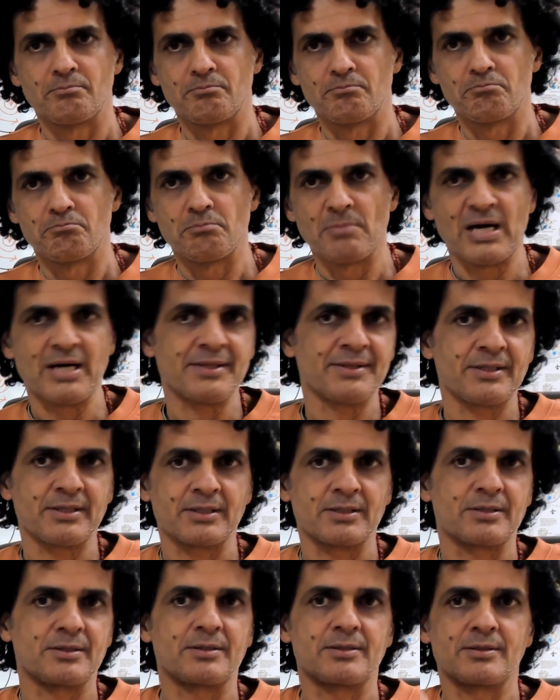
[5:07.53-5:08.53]
manic
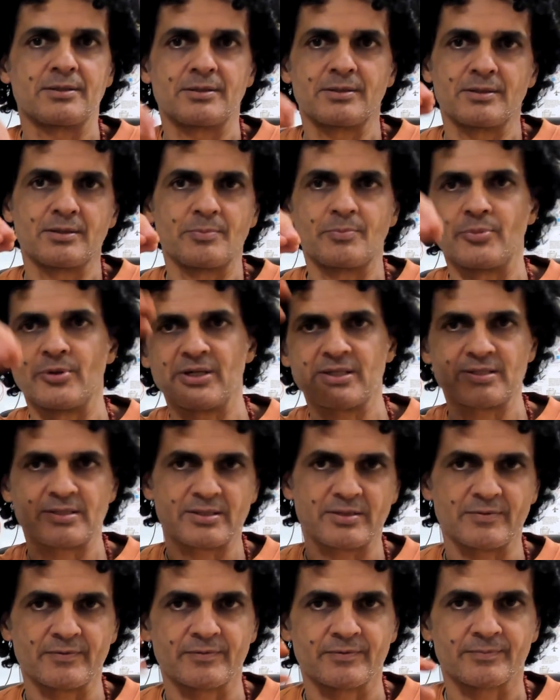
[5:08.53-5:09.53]

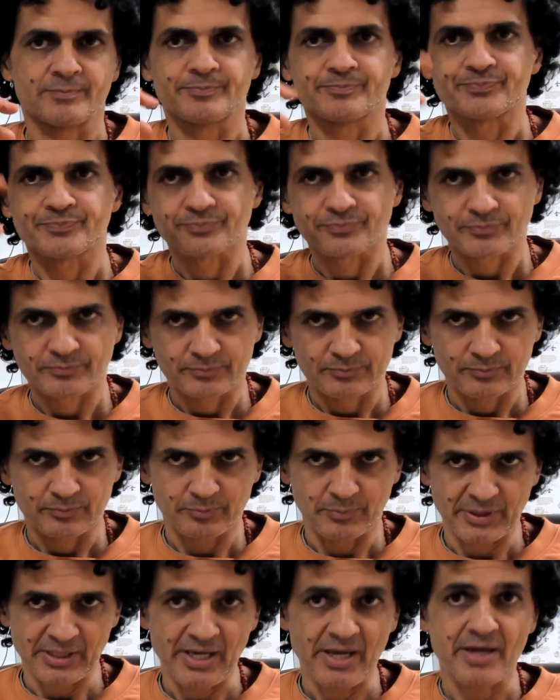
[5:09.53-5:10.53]
depressive
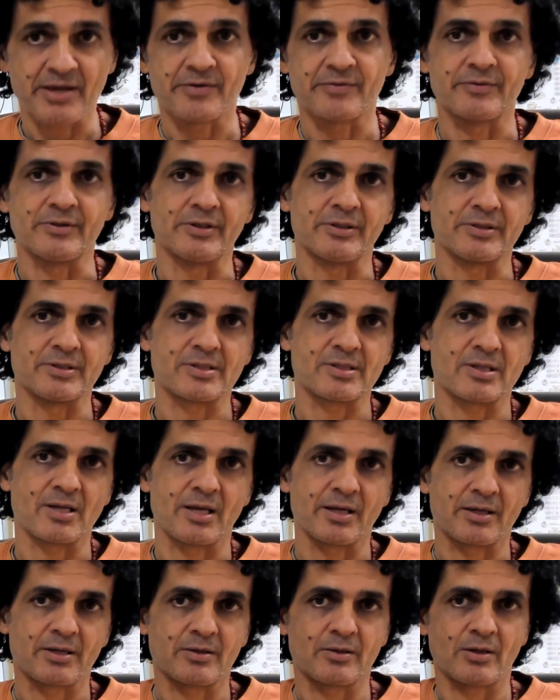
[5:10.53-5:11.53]
behavior. It's
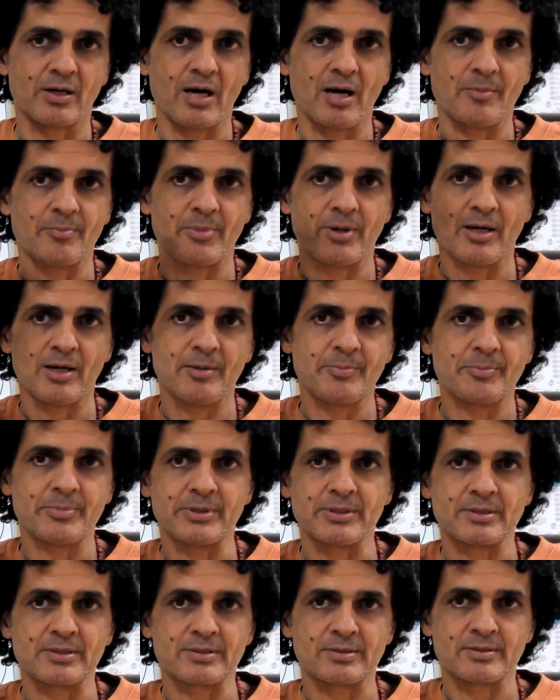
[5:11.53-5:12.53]
like up,
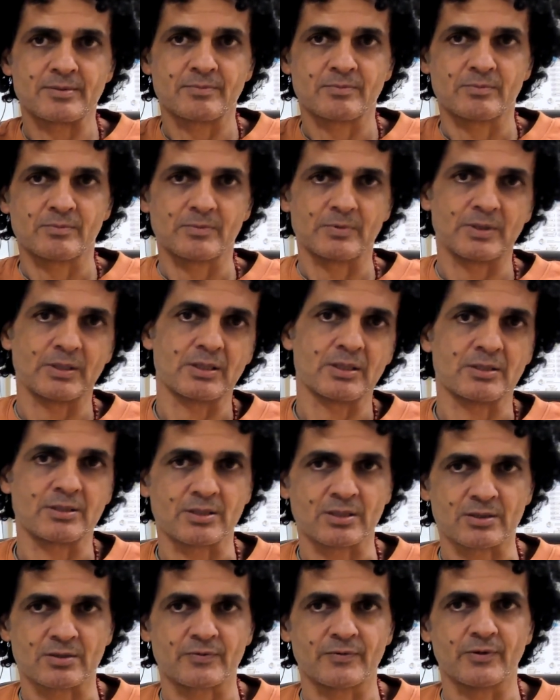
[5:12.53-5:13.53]
and they can
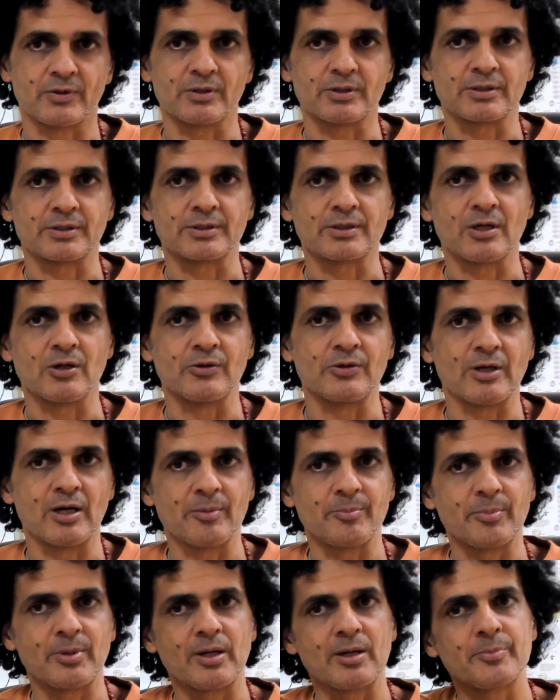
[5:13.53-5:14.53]
just falling down,
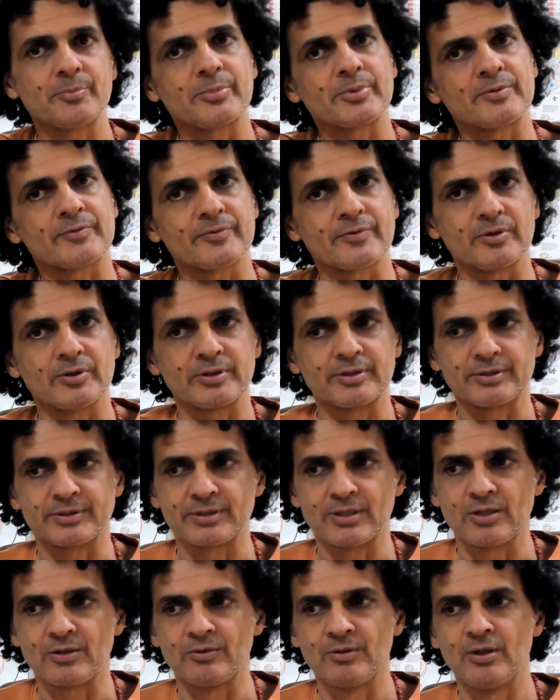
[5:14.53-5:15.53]
up, and falling
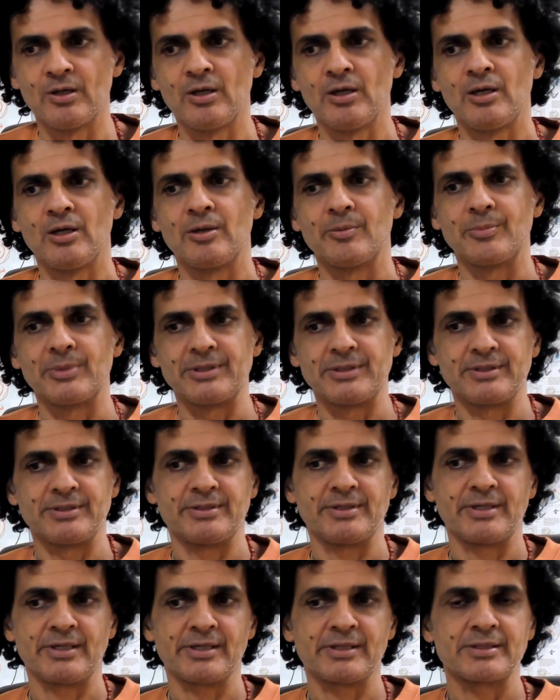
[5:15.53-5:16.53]
down. But in
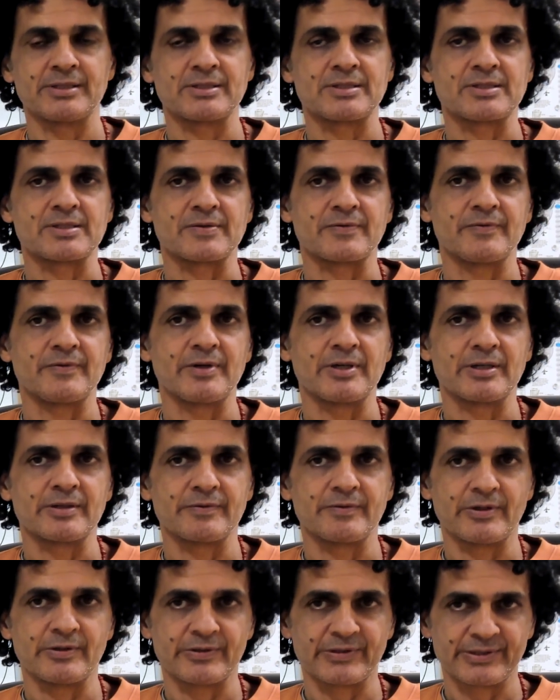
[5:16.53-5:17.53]
the end, it's a very,
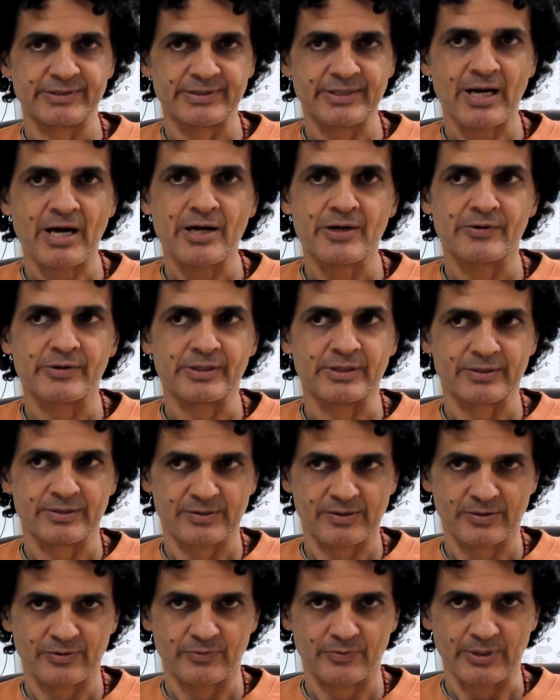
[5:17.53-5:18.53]
very tiring
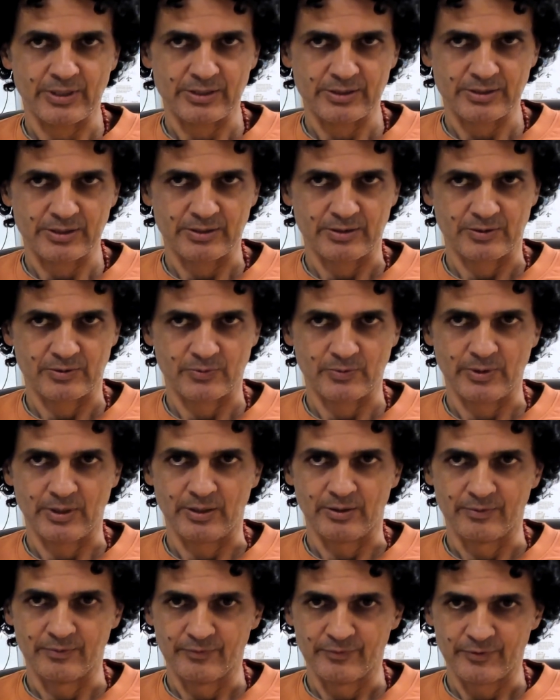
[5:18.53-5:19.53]
situation as well
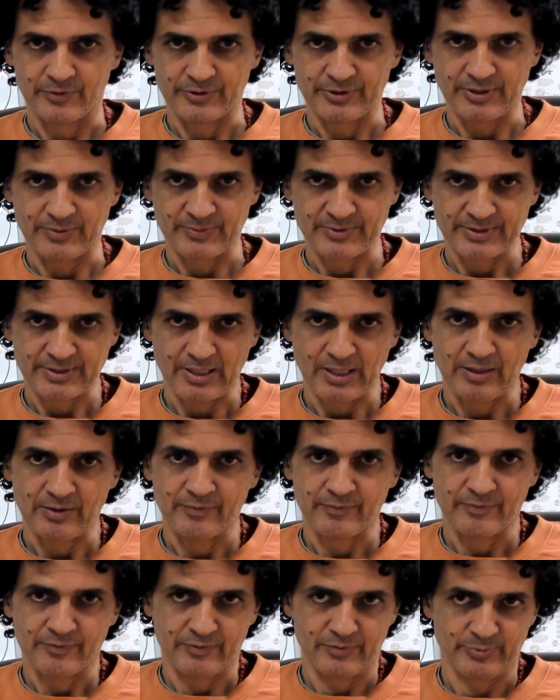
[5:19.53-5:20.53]
for
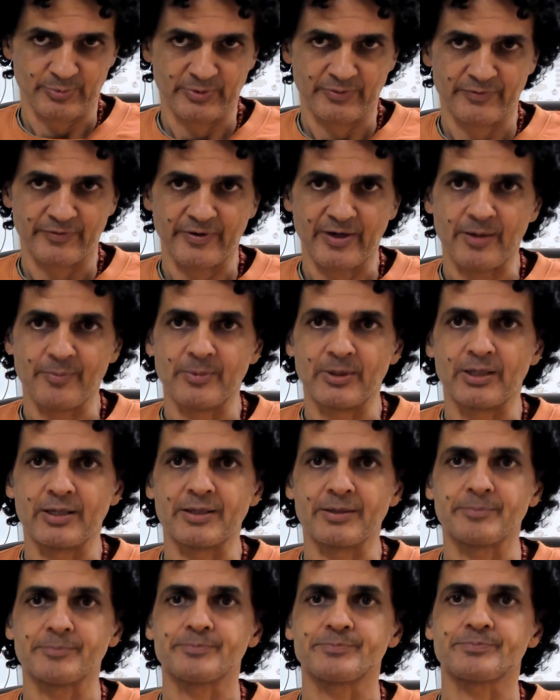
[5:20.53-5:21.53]
themselves, for their
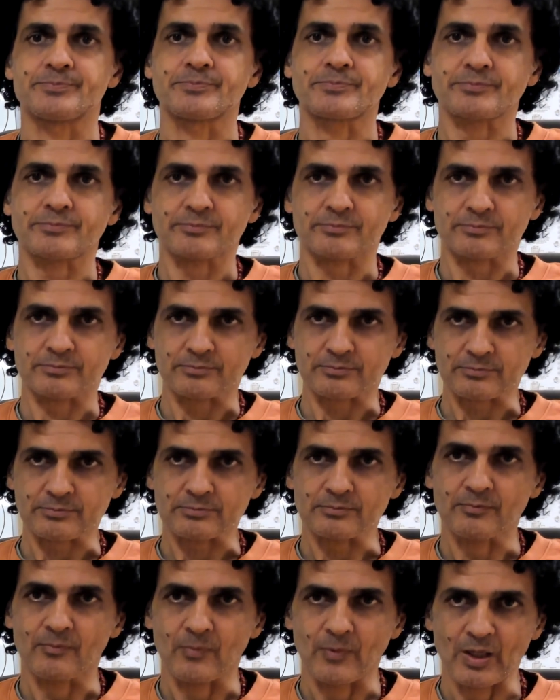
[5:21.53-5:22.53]
family,
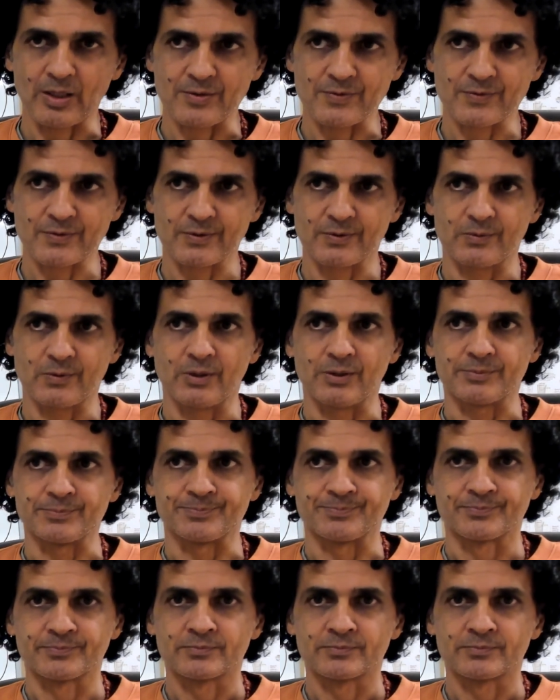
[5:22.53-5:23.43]
and so on.